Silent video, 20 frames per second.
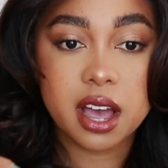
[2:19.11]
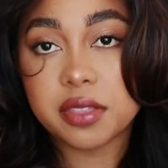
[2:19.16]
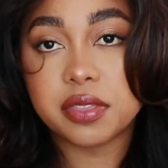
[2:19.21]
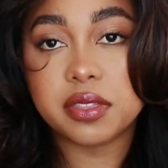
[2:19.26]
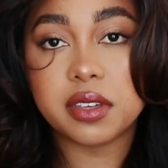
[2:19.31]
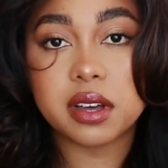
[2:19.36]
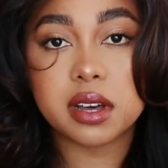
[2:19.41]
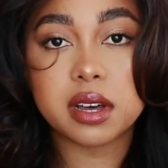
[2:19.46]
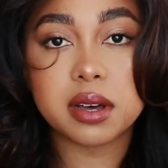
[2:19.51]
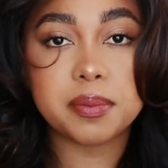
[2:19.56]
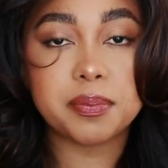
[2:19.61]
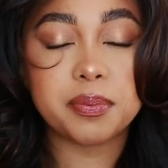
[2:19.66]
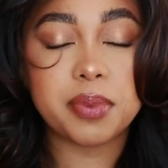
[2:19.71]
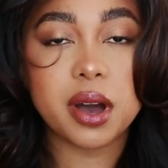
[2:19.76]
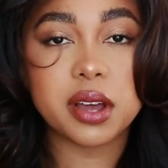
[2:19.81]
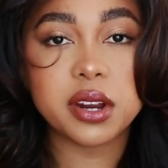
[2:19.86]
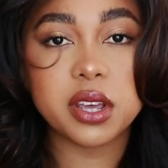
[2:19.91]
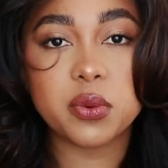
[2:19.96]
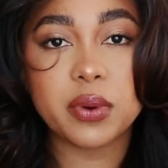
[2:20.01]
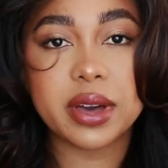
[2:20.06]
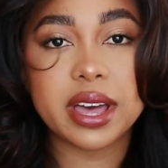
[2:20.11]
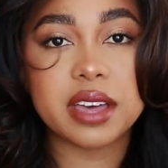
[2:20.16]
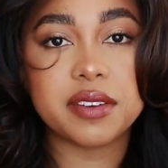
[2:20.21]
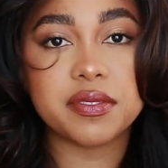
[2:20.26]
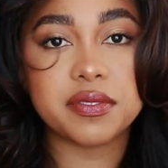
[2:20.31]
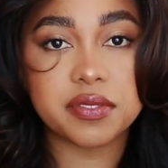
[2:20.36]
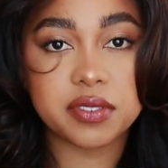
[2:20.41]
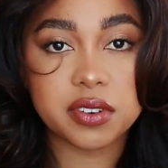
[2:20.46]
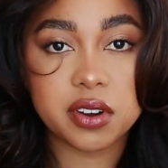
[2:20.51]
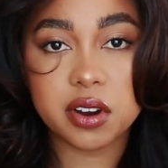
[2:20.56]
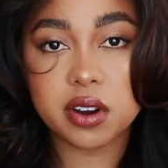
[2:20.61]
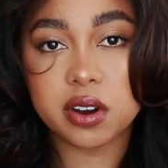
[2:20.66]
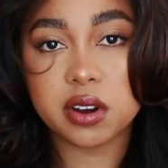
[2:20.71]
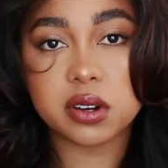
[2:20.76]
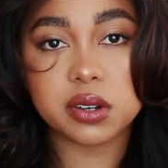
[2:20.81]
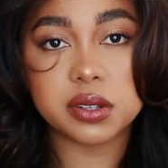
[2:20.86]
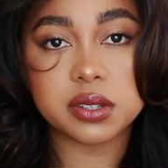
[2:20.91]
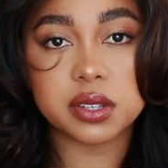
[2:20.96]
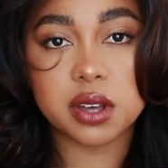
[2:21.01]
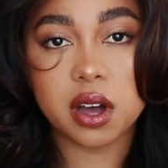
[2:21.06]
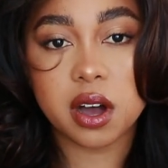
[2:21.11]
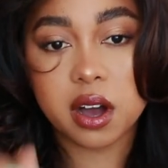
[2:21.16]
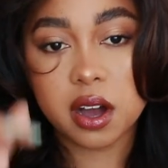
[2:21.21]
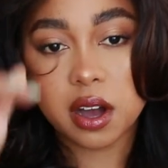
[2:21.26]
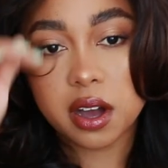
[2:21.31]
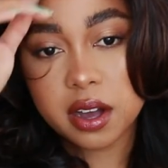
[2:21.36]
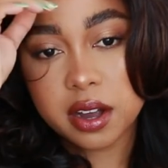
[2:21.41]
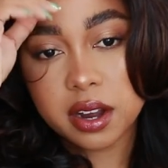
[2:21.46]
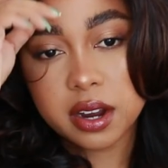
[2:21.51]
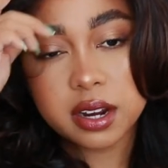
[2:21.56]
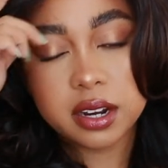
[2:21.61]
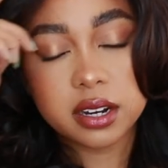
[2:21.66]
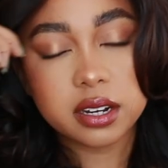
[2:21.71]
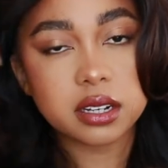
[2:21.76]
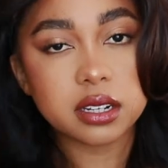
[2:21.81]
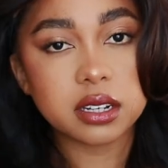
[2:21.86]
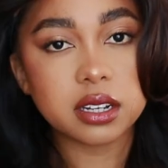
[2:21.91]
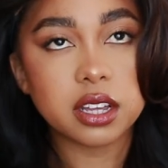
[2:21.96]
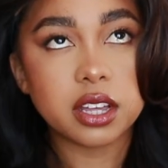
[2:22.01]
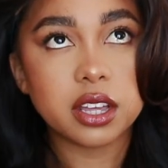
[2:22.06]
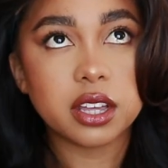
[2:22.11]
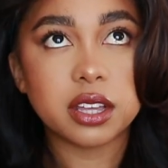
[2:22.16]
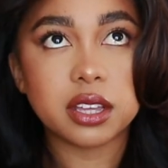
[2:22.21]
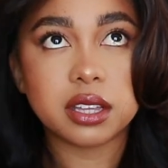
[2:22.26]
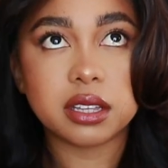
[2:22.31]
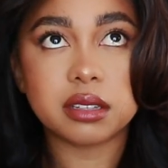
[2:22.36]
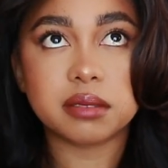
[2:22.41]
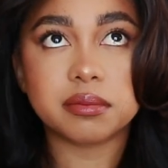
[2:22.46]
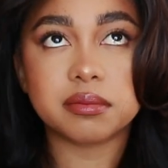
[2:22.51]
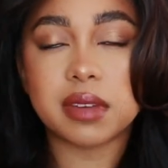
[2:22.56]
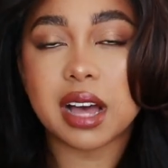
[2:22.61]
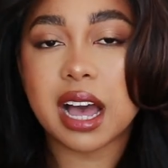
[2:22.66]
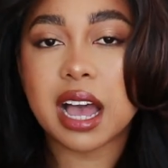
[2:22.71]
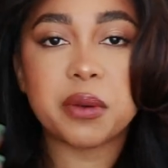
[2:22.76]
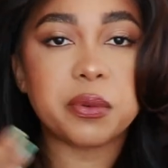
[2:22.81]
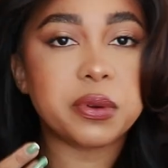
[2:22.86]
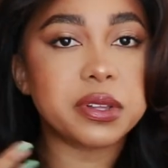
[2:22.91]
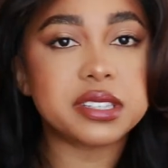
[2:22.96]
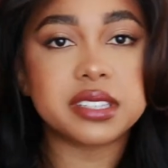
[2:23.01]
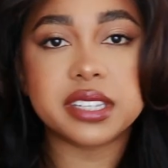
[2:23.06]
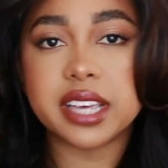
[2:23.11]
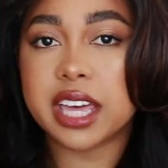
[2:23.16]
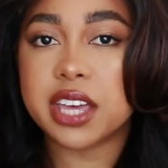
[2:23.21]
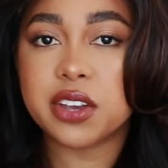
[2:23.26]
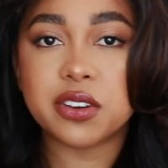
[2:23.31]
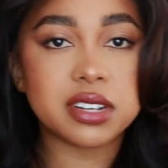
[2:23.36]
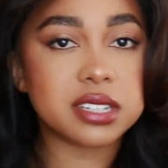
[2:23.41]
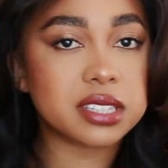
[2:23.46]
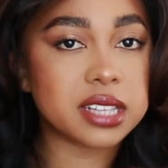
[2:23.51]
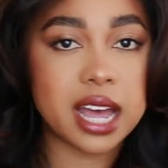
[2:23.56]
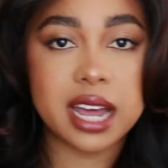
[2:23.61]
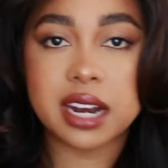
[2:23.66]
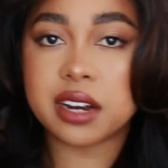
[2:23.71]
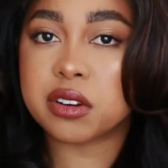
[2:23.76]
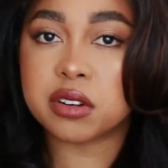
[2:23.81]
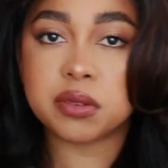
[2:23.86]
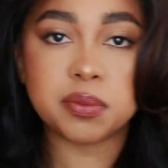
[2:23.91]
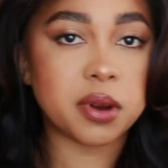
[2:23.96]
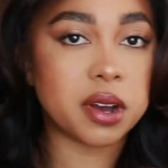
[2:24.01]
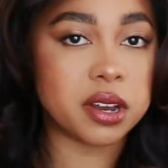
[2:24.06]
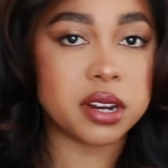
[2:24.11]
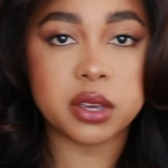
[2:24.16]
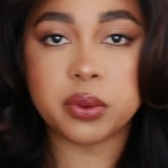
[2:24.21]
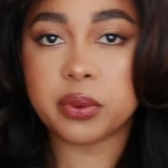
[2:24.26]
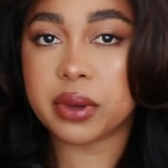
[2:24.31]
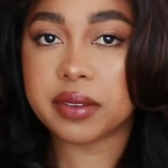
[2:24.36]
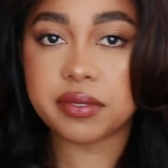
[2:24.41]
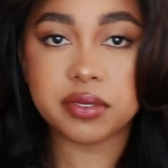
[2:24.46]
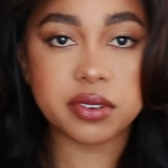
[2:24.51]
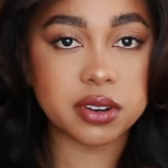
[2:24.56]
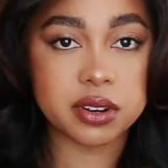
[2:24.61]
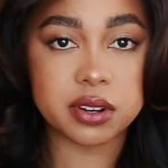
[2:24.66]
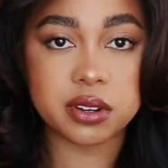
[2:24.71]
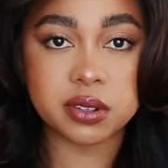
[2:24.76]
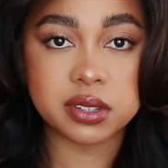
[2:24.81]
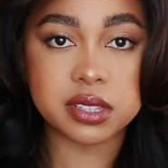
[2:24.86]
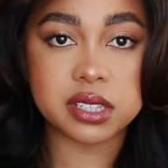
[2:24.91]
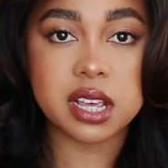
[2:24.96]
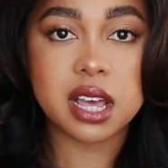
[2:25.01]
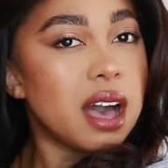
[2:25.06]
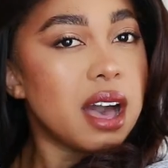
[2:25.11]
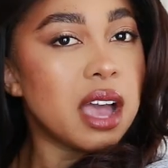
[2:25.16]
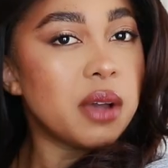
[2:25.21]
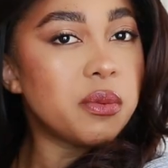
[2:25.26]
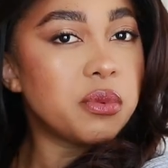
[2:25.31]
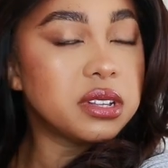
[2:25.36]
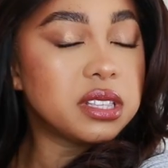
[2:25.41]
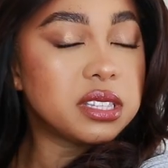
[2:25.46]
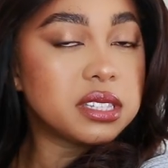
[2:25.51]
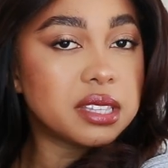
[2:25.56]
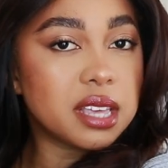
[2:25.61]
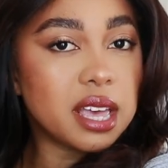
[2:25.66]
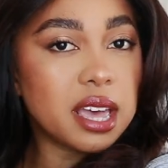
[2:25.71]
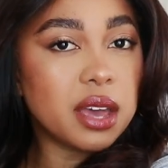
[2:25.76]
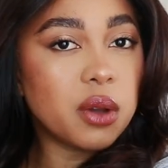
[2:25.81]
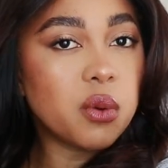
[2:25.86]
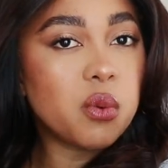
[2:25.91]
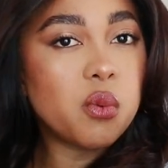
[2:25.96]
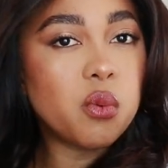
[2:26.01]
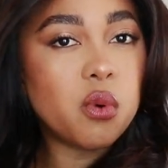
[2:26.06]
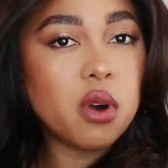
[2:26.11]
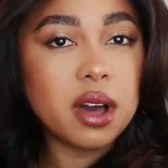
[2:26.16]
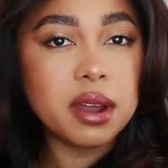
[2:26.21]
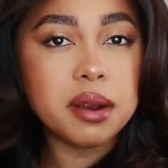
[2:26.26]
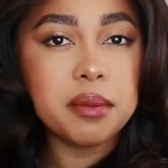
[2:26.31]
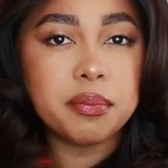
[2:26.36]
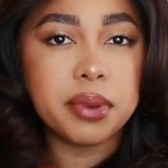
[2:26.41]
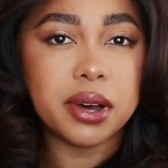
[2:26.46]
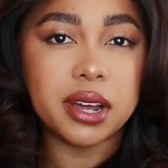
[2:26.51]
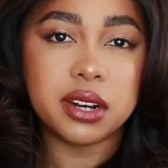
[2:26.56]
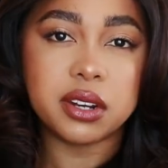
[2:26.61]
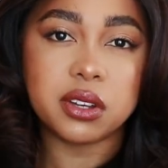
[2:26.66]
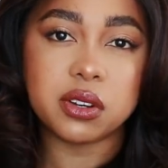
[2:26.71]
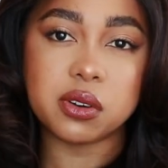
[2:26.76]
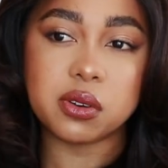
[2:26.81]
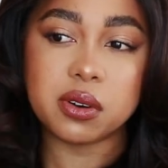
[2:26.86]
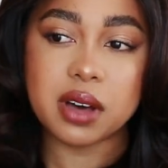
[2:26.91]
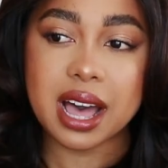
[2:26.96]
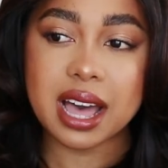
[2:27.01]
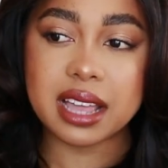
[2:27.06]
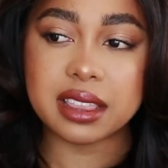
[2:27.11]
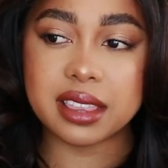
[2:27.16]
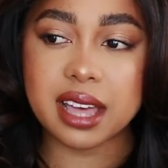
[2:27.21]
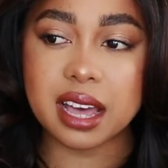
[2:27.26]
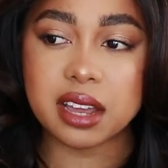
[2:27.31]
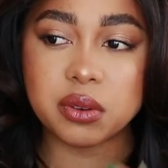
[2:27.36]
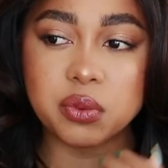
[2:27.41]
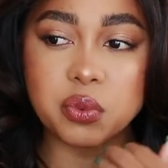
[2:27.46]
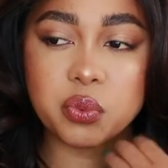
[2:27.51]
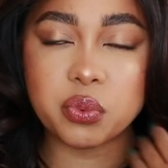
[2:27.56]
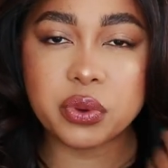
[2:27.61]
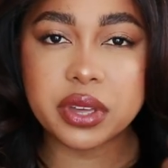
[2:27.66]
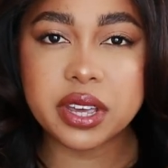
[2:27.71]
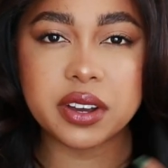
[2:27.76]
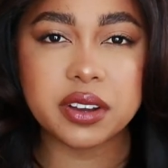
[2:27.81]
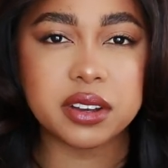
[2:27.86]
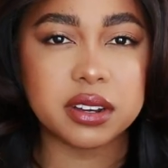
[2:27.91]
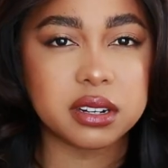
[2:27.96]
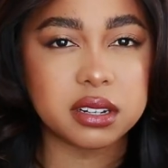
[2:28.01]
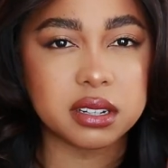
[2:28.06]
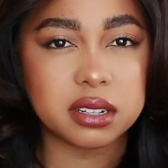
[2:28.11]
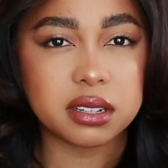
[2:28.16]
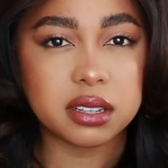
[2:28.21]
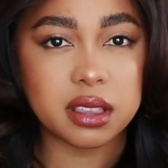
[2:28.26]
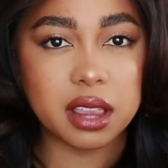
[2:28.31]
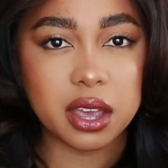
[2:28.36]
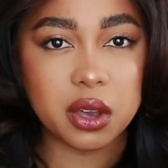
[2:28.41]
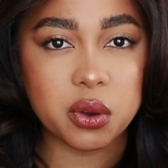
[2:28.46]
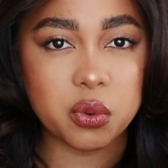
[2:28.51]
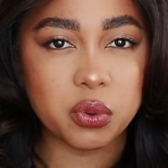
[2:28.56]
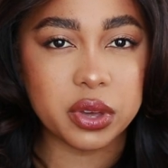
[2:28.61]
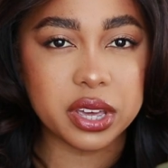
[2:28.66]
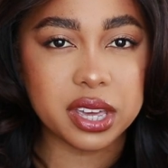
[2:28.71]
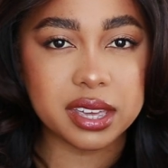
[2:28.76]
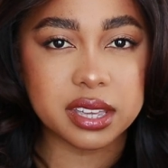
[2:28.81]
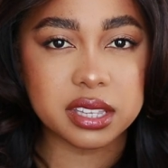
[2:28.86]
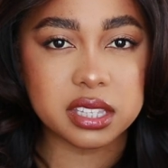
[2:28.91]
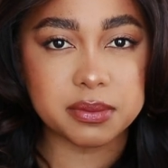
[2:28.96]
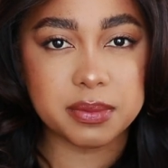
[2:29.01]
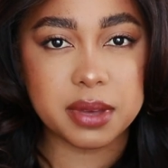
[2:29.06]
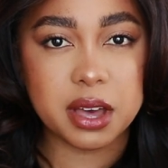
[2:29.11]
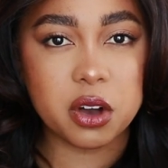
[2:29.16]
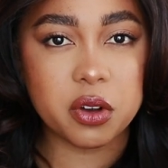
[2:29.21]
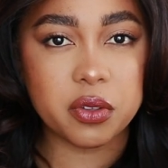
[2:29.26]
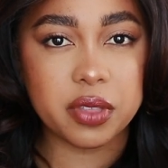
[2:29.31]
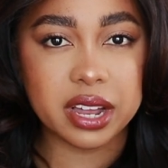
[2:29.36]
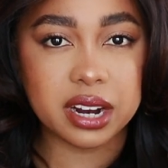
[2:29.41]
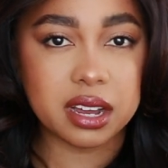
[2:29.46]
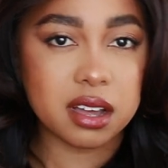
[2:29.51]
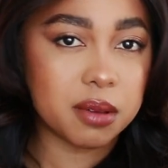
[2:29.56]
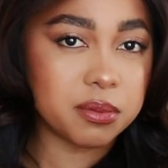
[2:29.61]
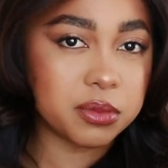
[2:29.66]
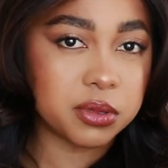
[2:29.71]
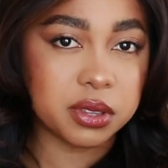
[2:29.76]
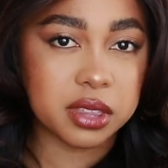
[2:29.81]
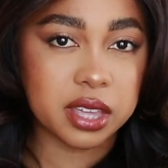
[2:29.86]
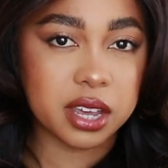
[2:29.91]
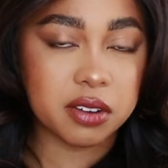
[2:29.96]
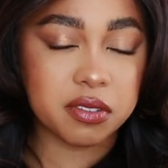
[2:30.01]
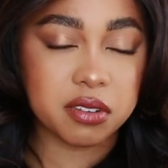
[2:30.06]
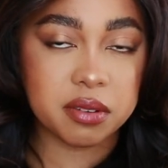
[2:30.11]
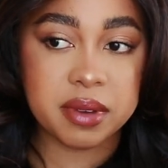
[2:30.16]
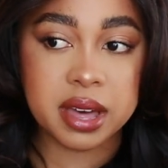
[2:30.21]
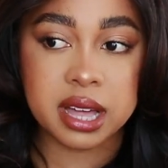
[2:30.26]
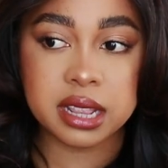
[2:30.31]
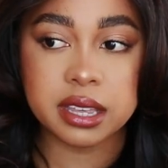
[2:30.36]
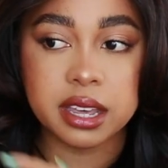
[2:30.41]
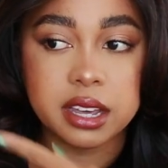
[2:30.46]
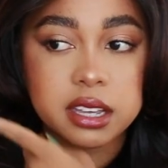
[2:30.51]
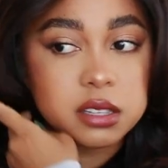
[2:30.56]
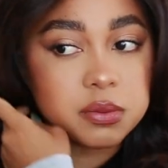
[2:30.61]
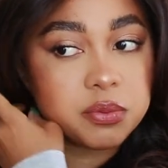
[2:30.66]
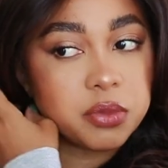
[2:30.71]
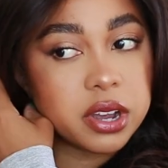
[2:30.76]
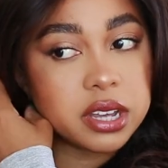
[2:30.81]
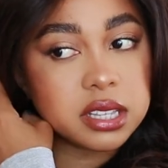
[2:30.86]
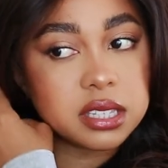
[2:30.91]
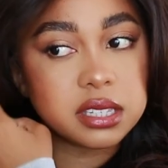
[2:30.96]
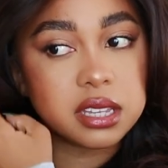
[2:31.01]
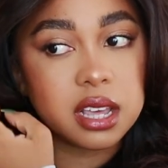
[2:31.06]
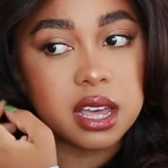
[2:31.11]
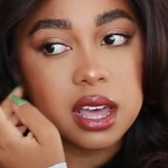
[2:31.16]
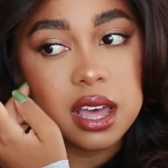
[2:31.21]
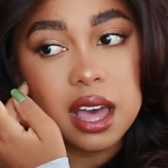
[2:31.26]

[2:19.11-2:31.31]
The body wave curls are, I would say, your standard body wave curls. I would say one bundle had that weird like wiggy smell that comes with hair from AliExpress.